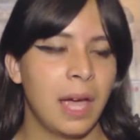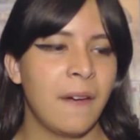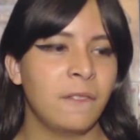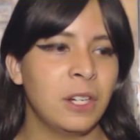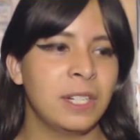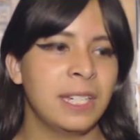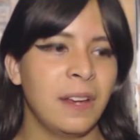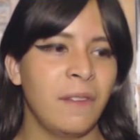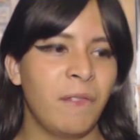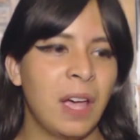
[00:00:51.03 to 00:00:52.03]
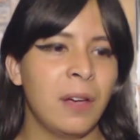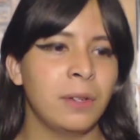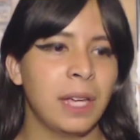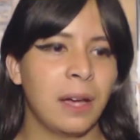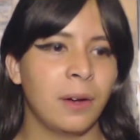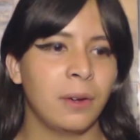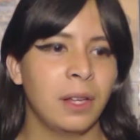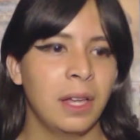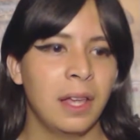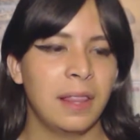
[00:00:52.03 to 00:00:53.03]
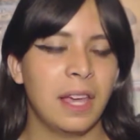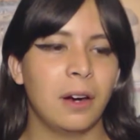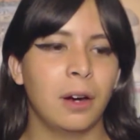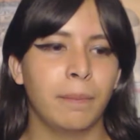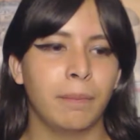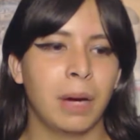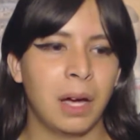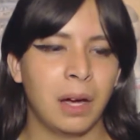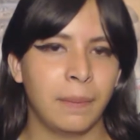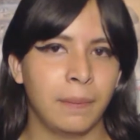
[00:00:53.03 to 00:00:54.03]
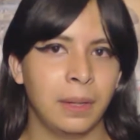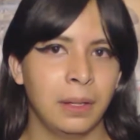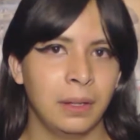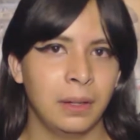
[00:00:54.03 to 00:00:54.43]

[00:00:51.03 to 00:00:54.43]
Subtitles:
after she found out that her mom